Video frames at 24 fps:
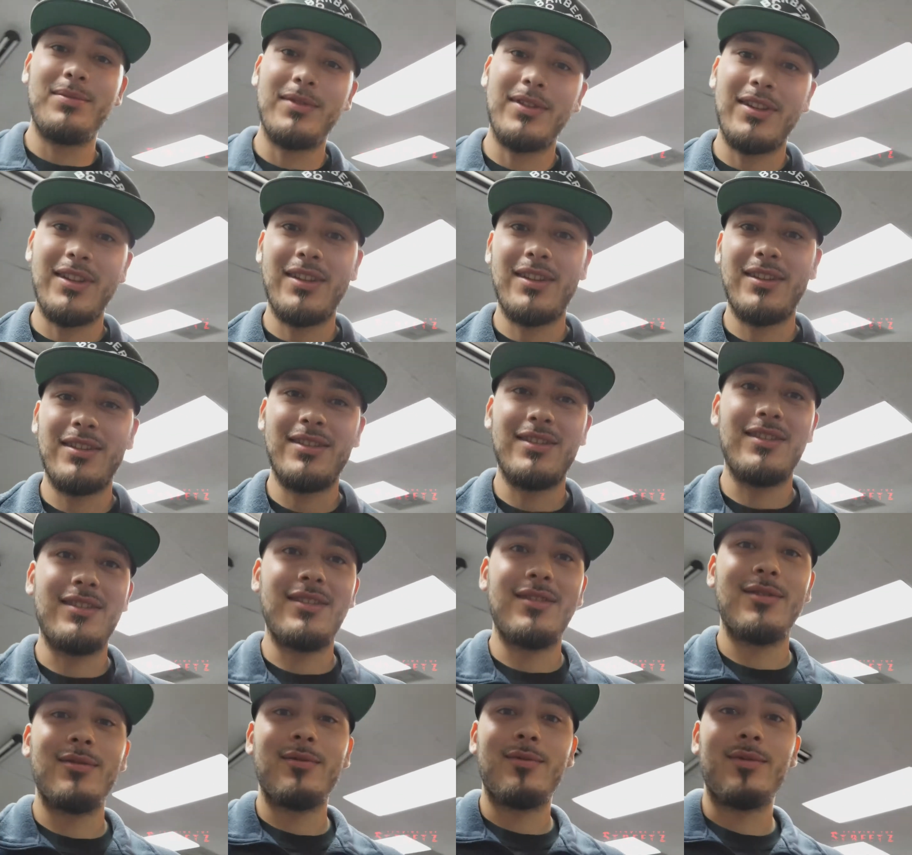and then
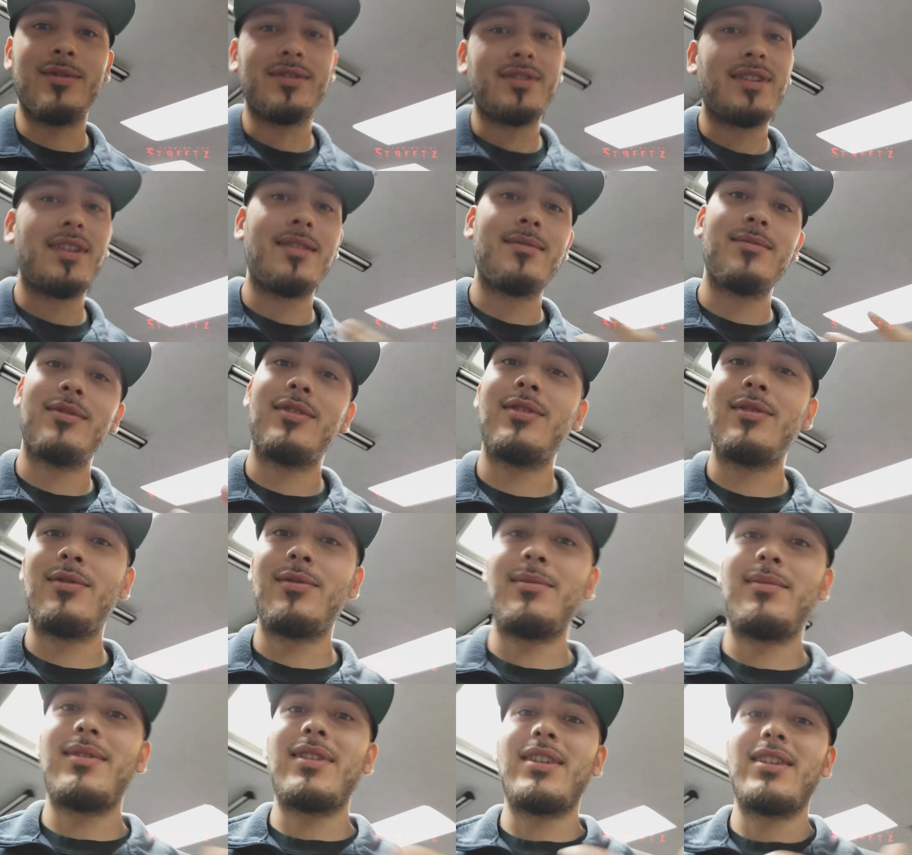once I'm done
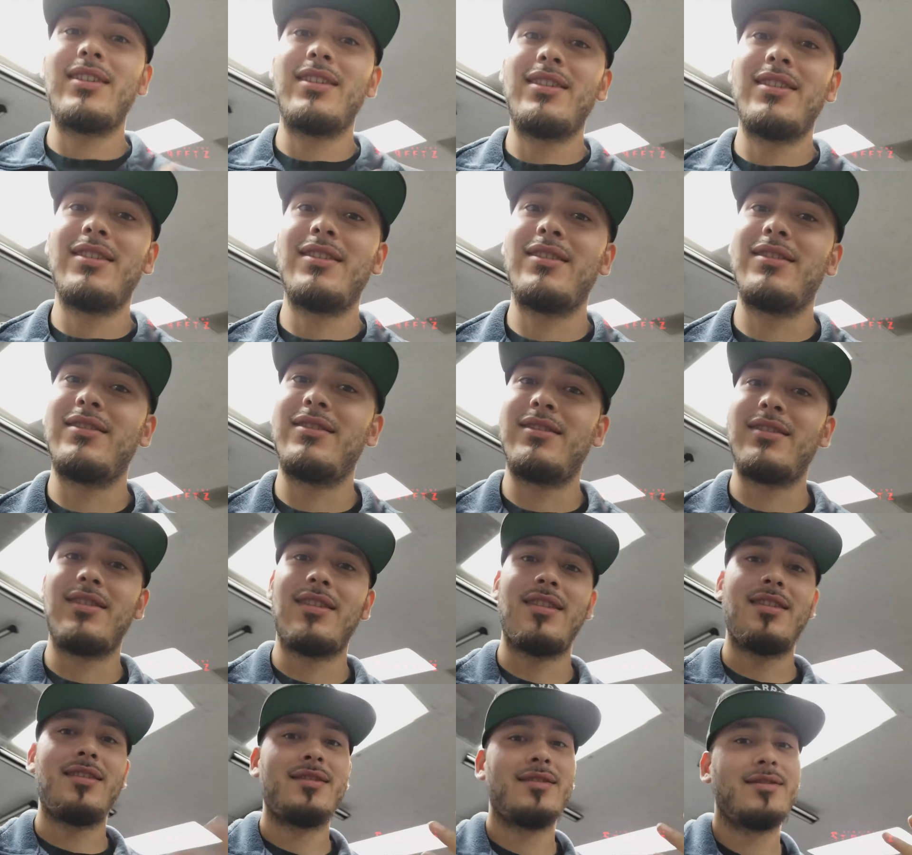with my hair,
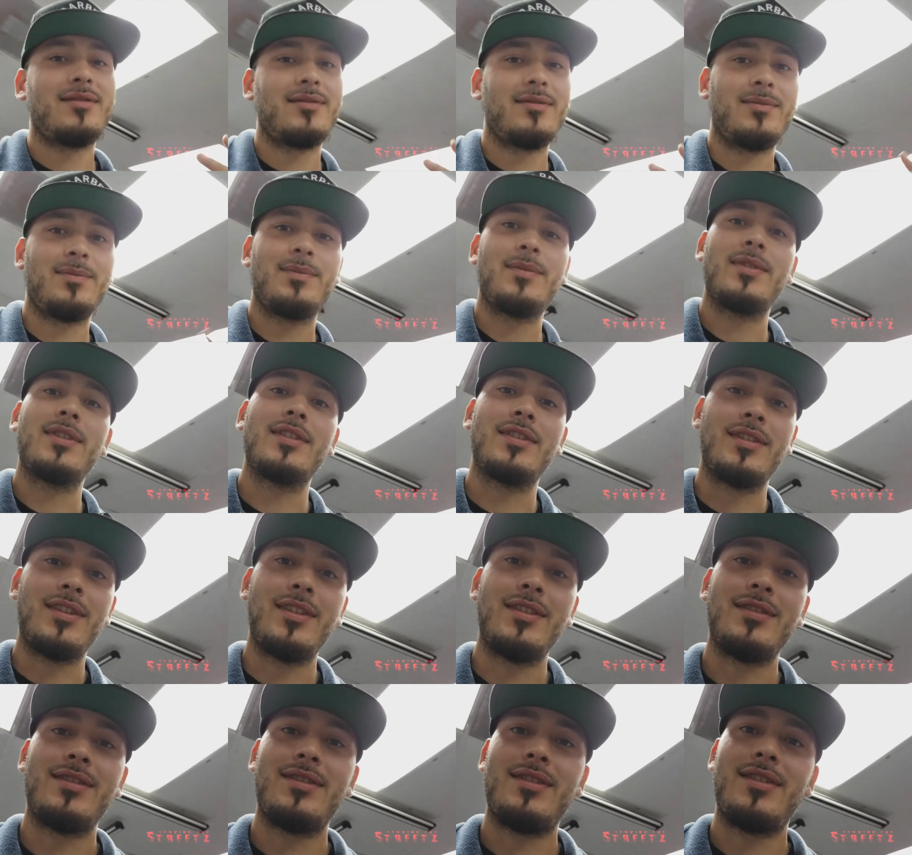it's
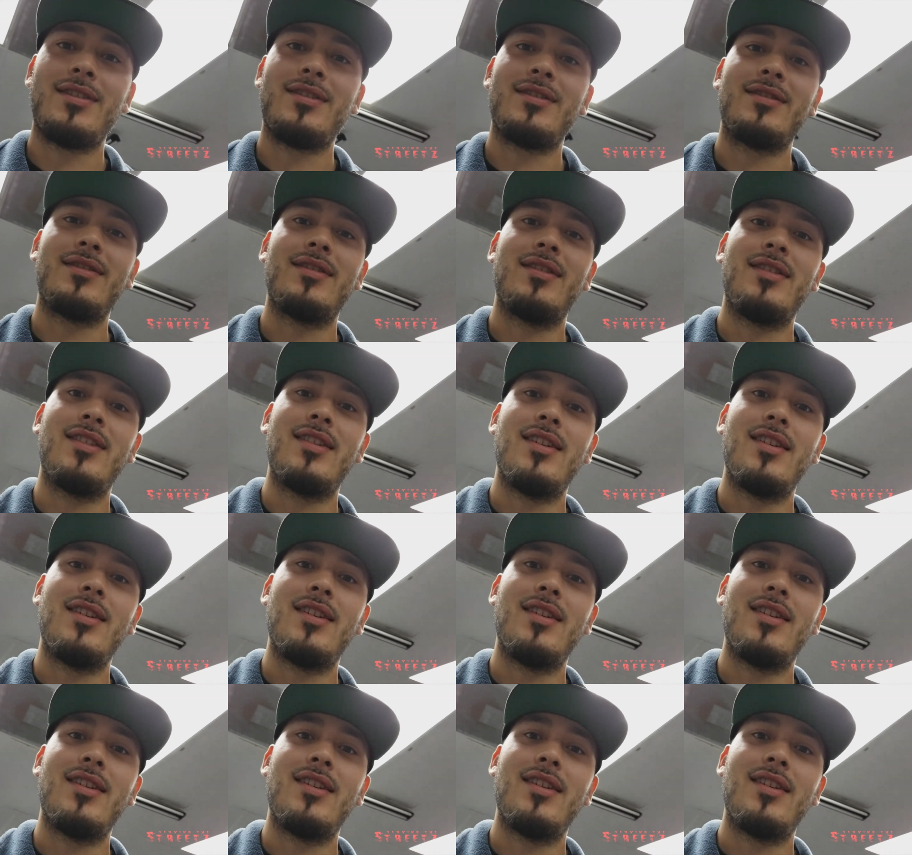his turn.